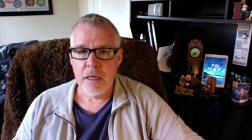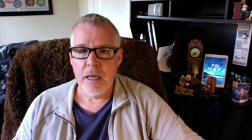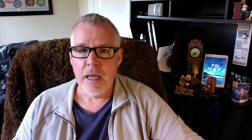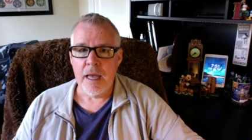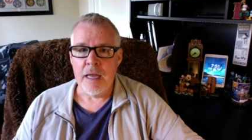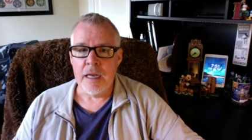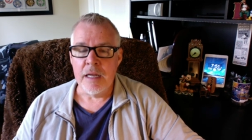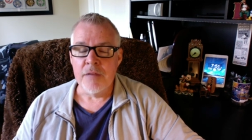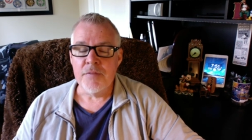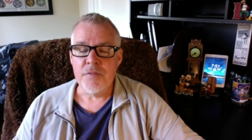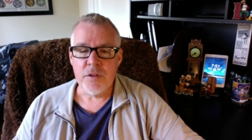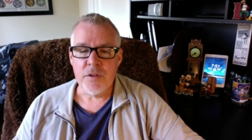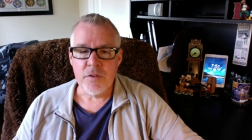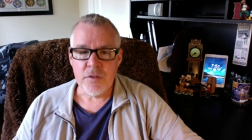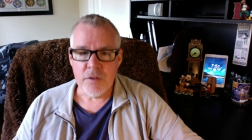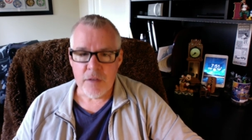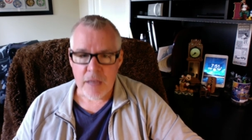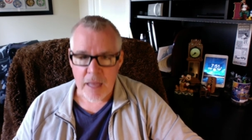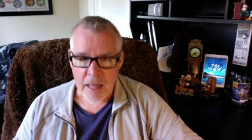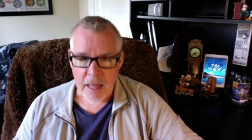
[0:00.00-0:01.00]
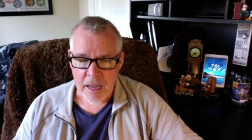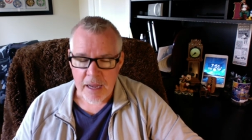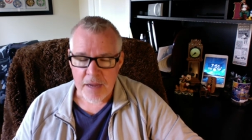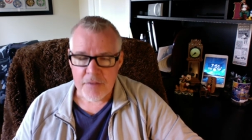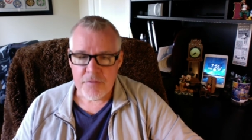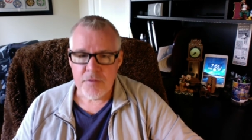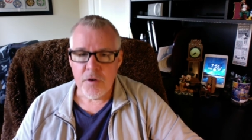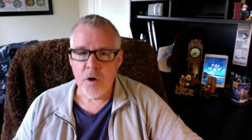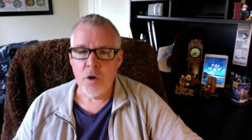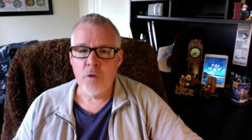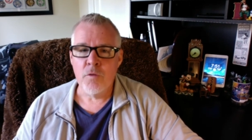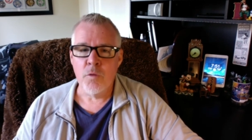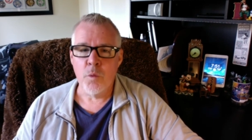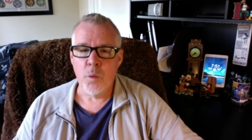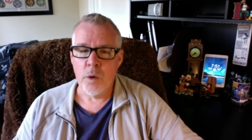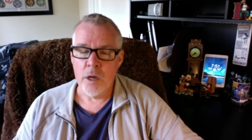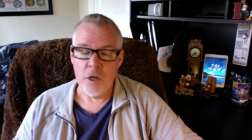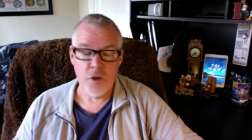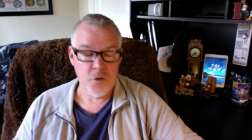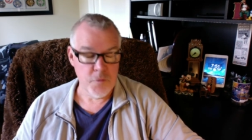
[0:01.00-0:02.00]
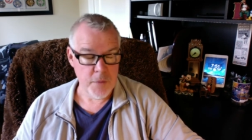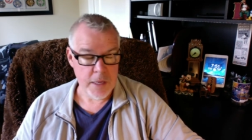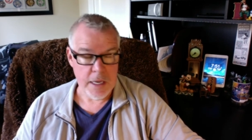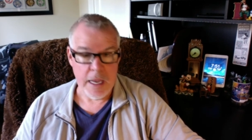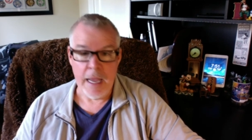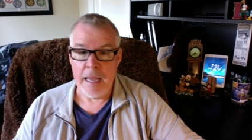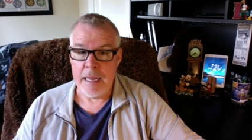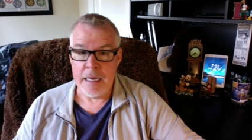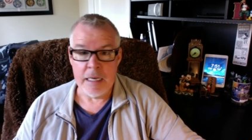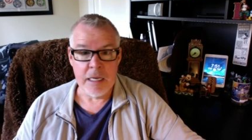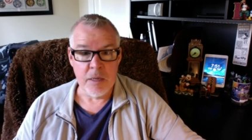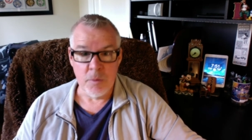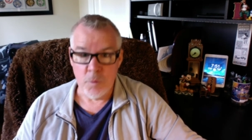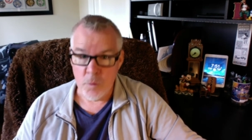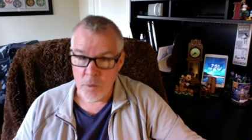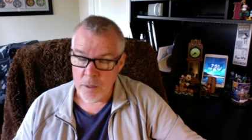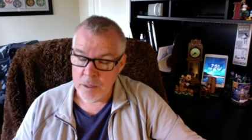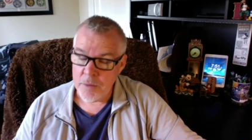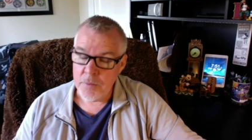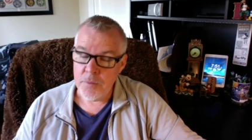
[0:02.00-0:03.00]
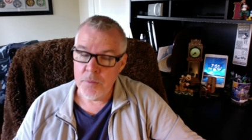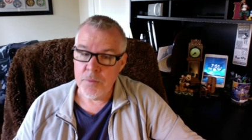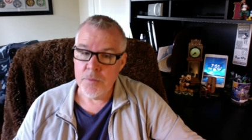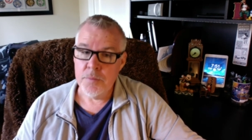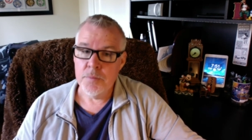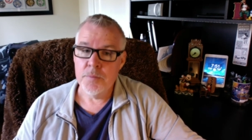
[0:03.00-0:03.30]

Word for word: And if this life overwhelms me, and it will,